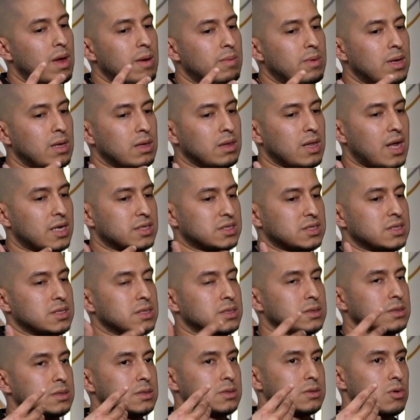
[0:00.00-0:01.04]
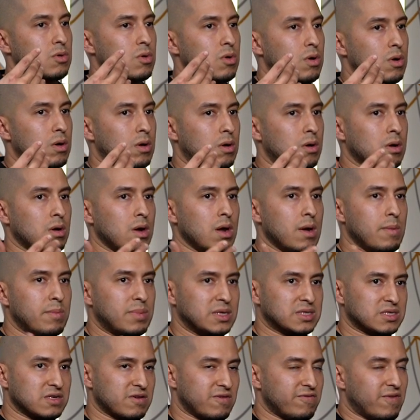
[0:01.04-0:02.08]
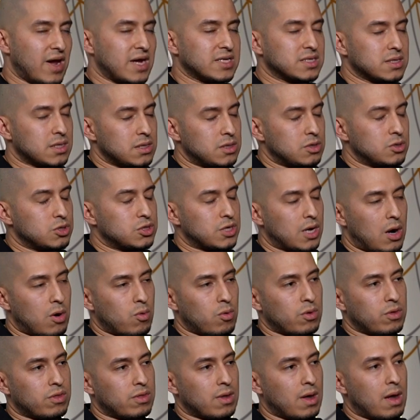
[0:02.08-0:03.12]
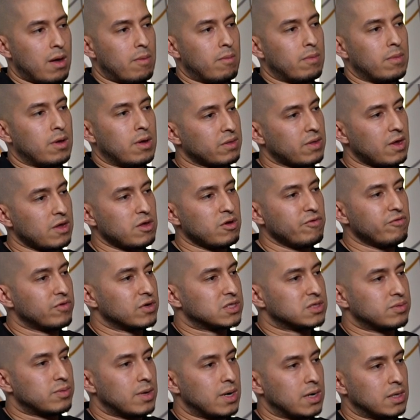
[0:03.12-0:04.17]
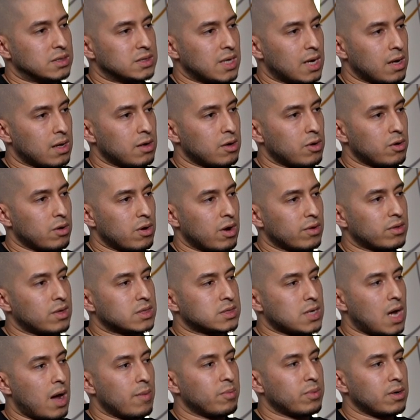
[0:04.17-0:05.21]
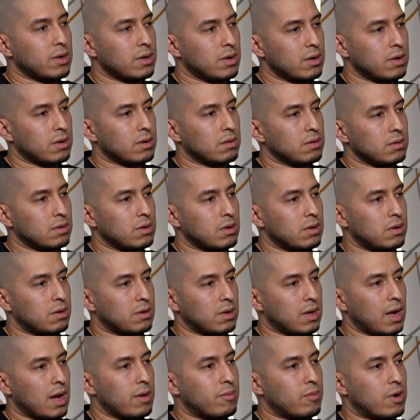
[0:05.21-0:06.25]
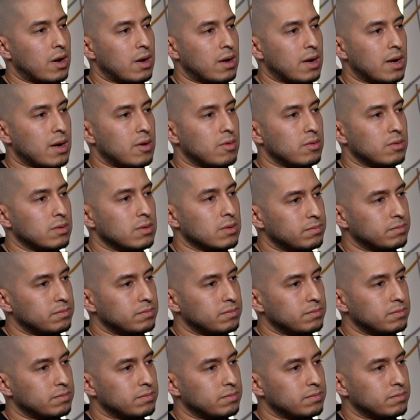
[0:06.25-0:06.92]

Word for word: maybe lessons or piece of advice can you share with them that you've experienced? Like you're at the top of your your game right now.